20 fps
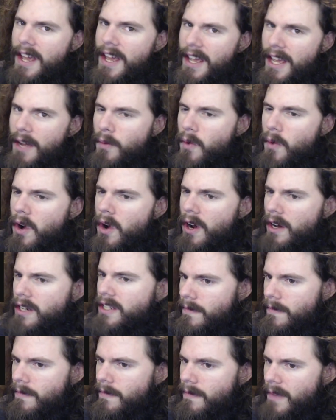It
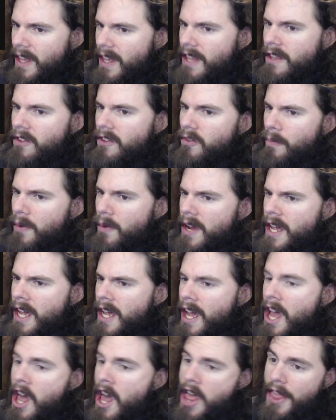worked. In the
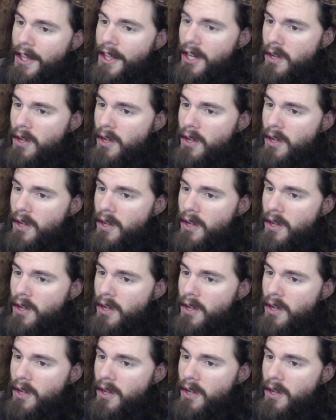spring, the new